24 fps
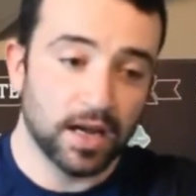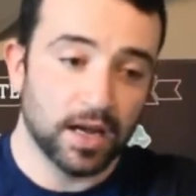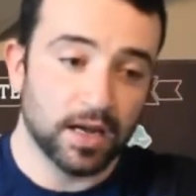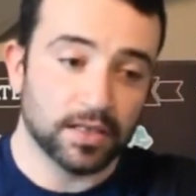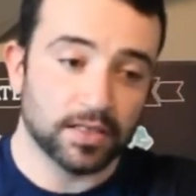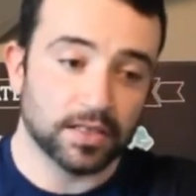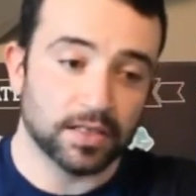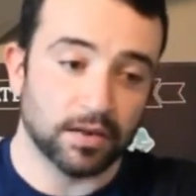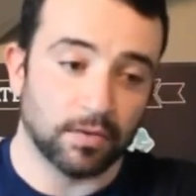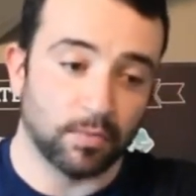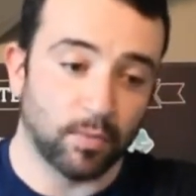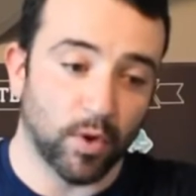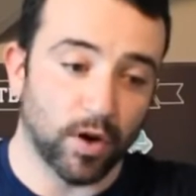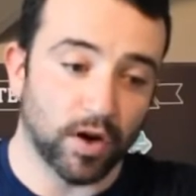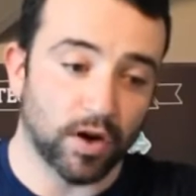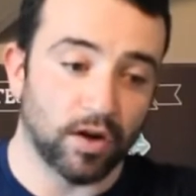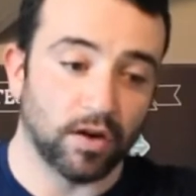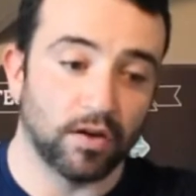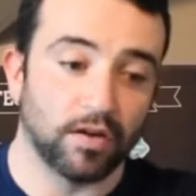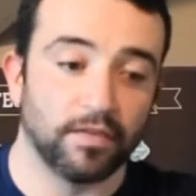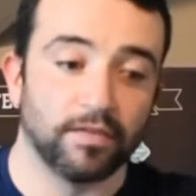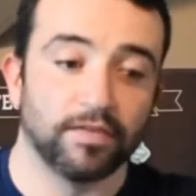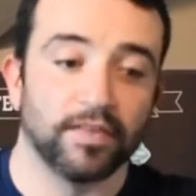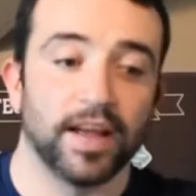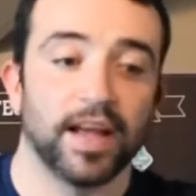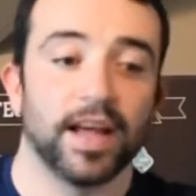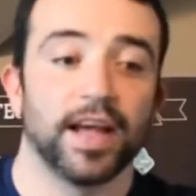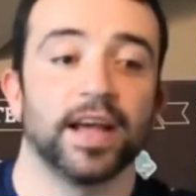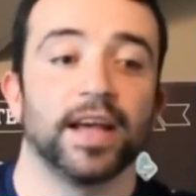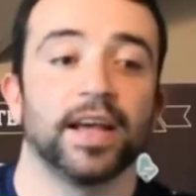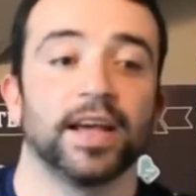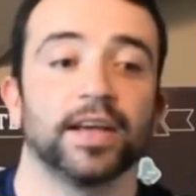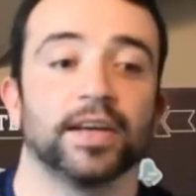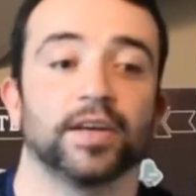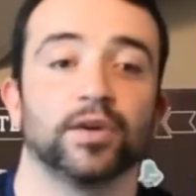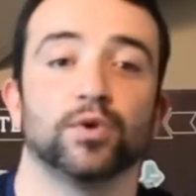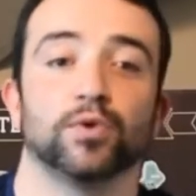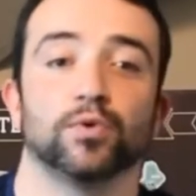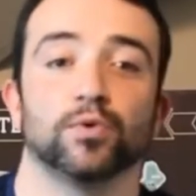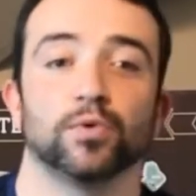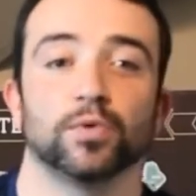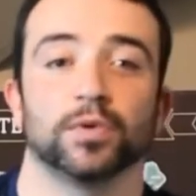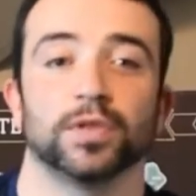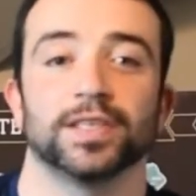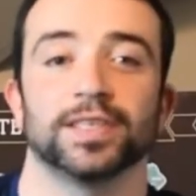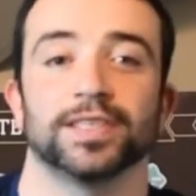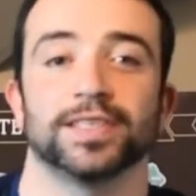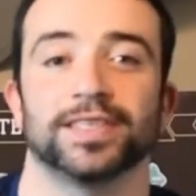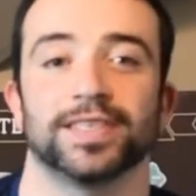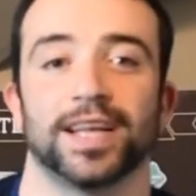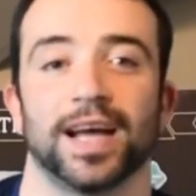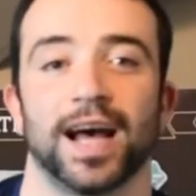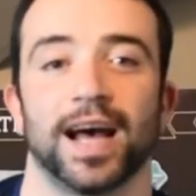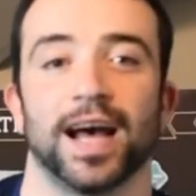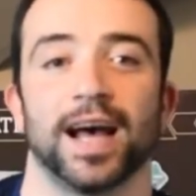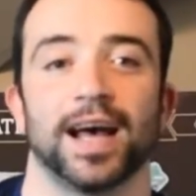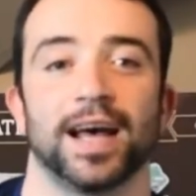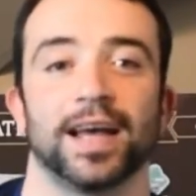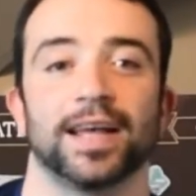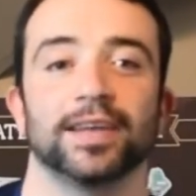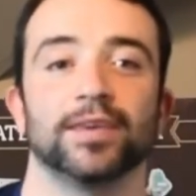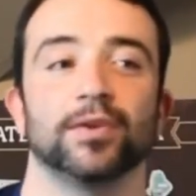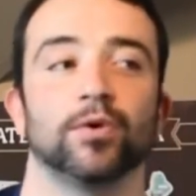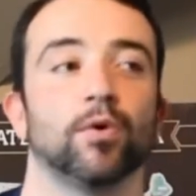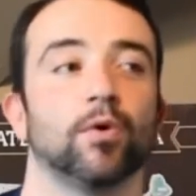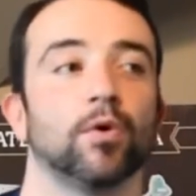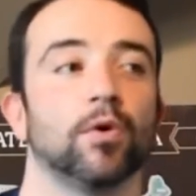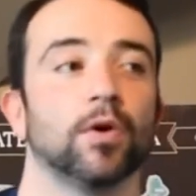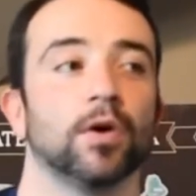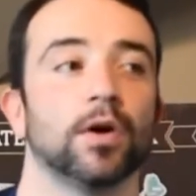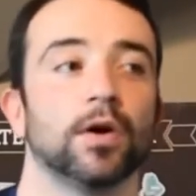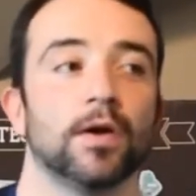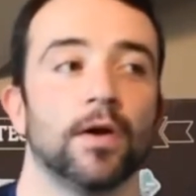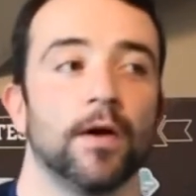somewhat of a cool design, or